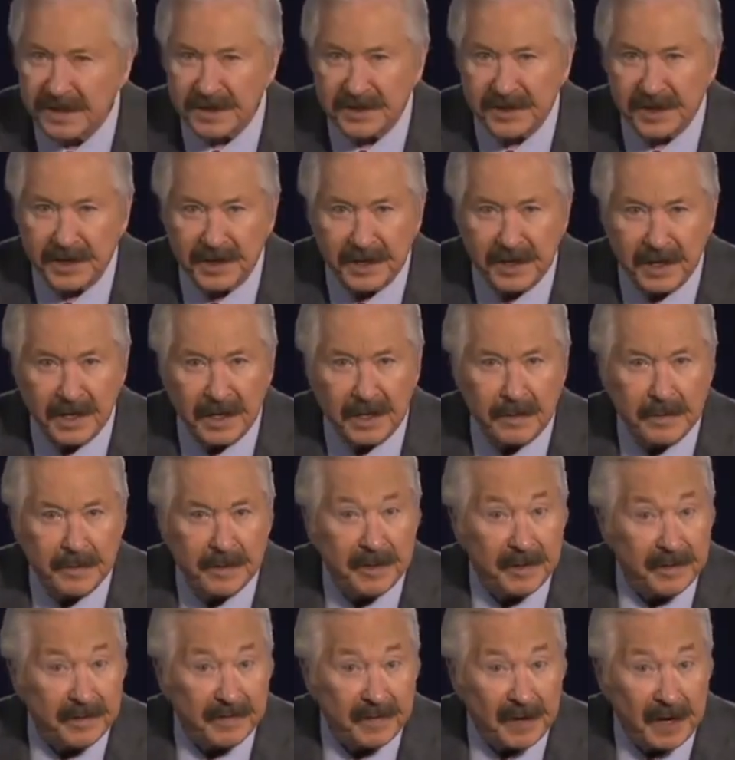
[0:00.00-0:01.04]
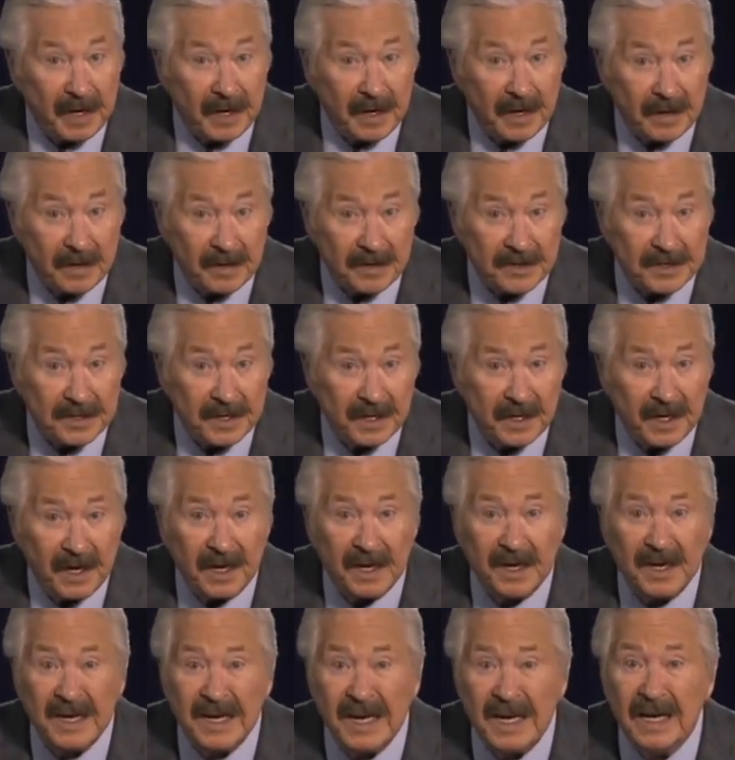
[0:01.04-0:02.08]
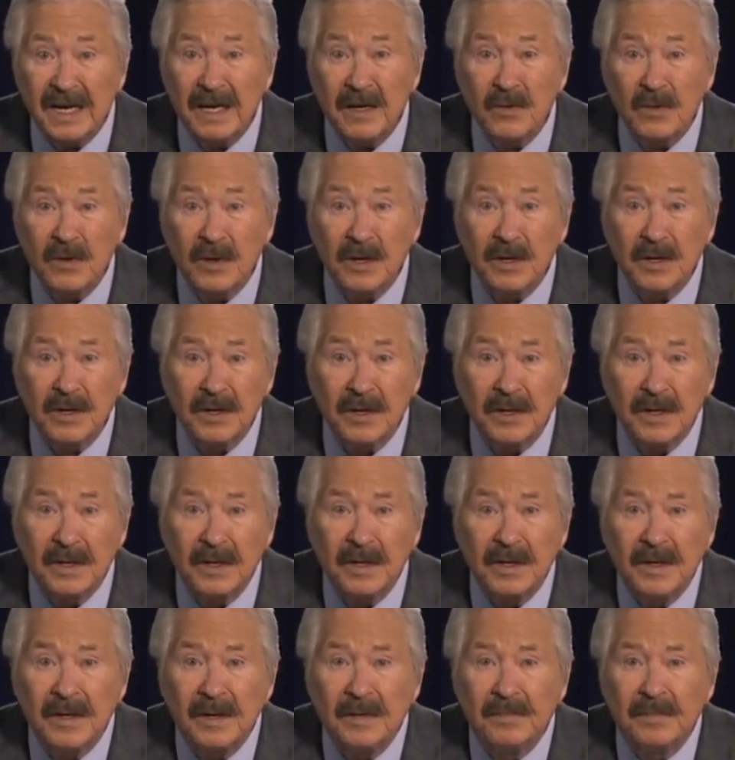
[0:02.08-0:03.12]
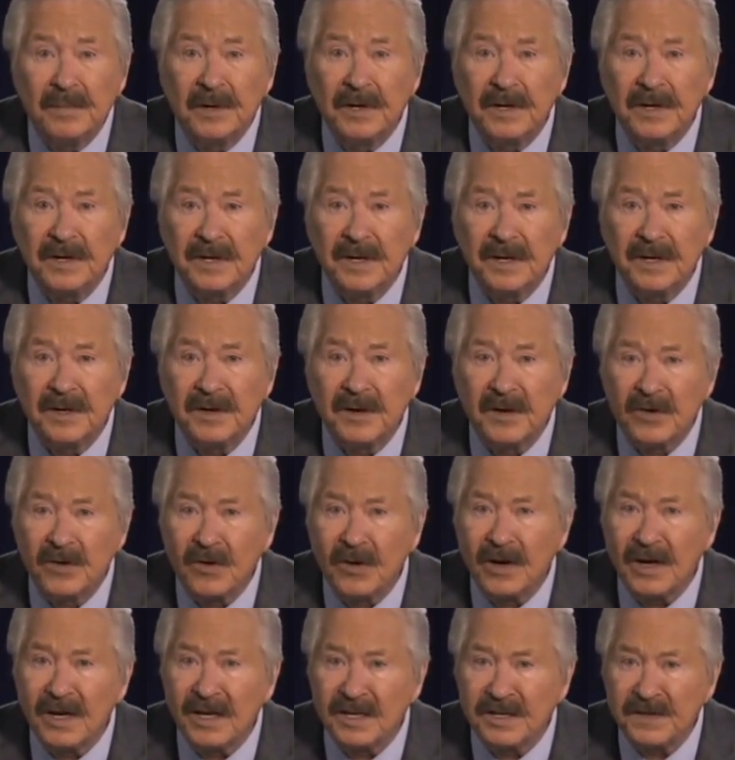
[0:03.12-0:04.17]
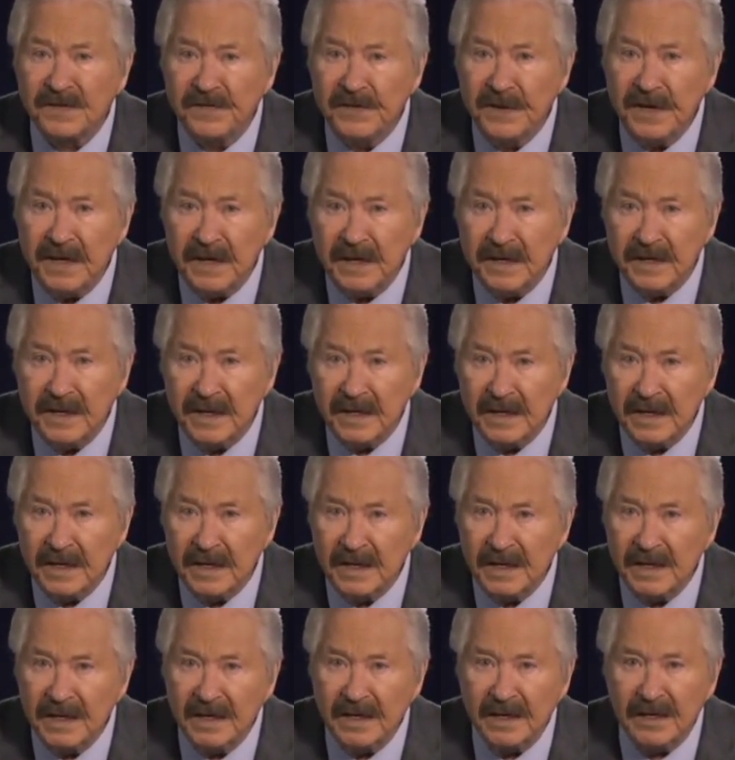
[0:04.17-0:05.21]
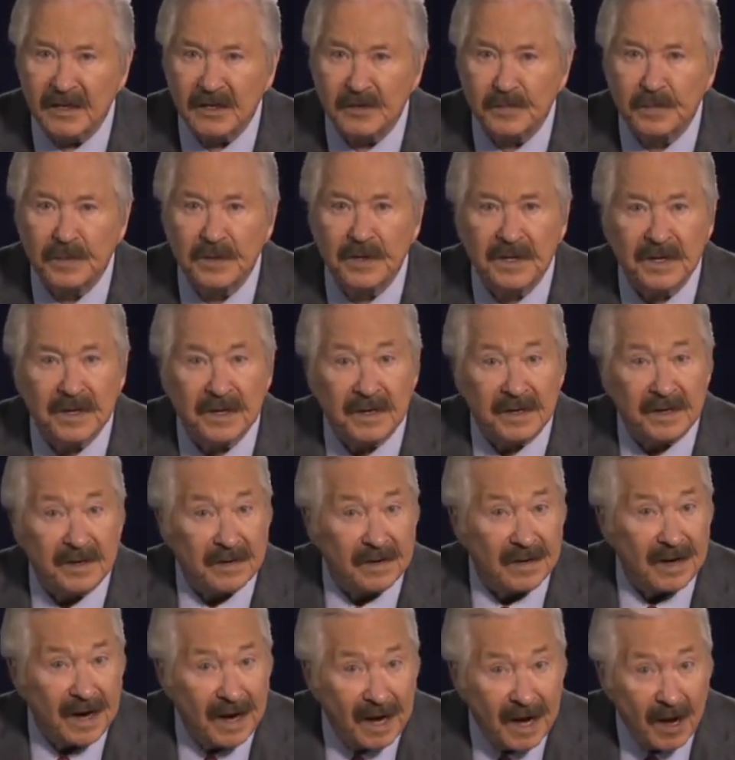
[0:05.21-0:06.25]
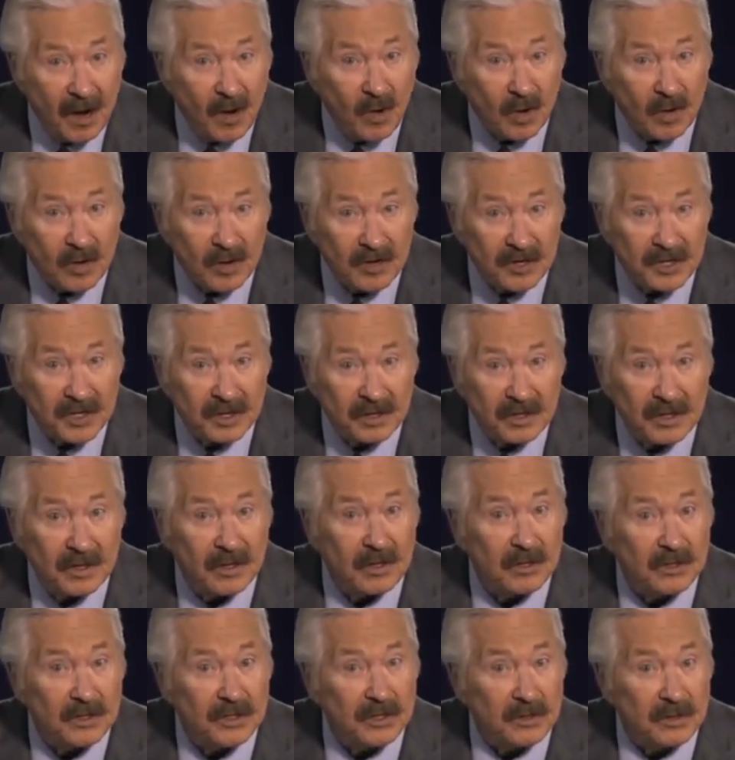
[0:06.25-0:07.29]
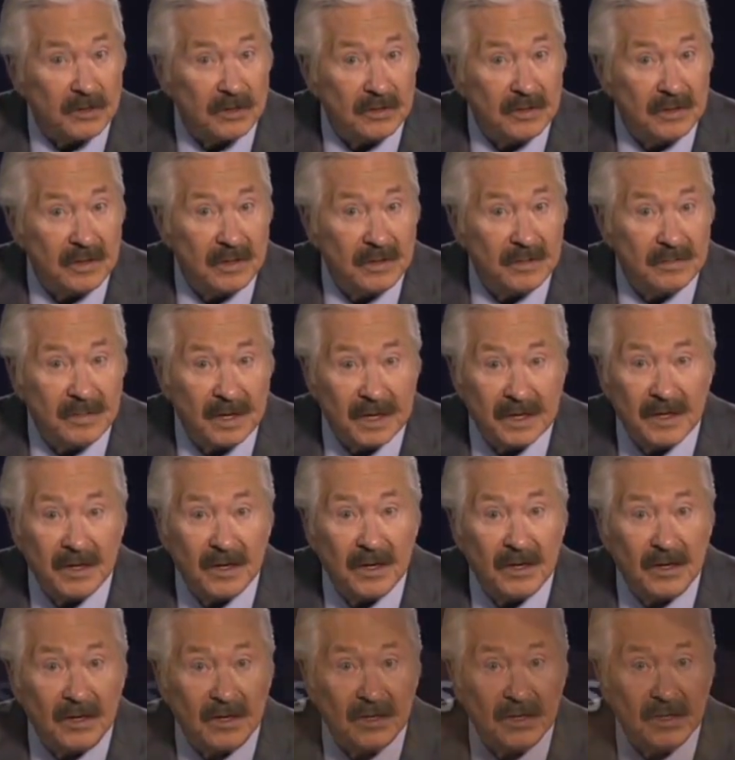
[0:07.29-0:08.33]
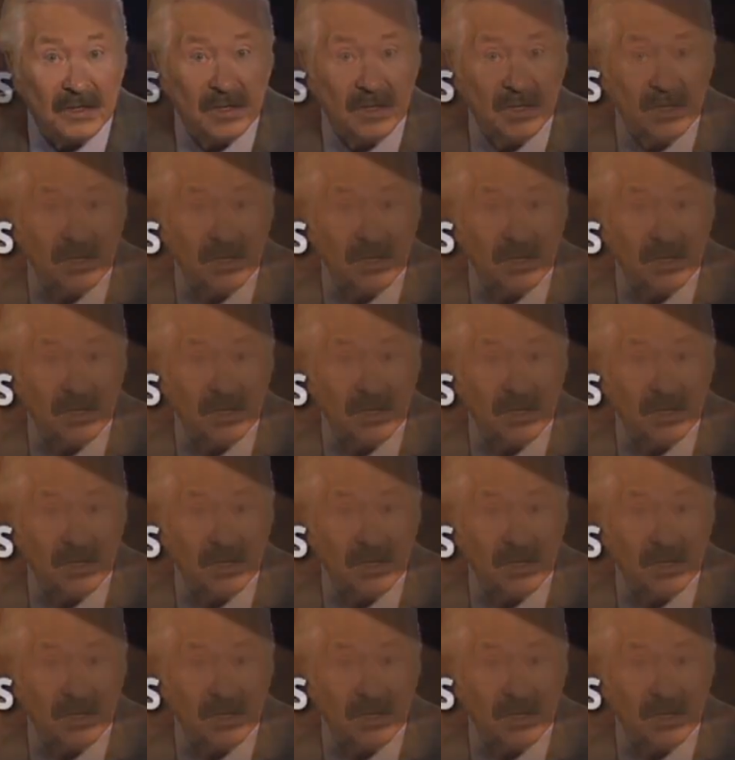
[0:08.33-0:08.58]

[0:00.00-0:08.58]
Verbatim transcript: is an enemy of ours, and anyone put under Christ's feet is put under ours also because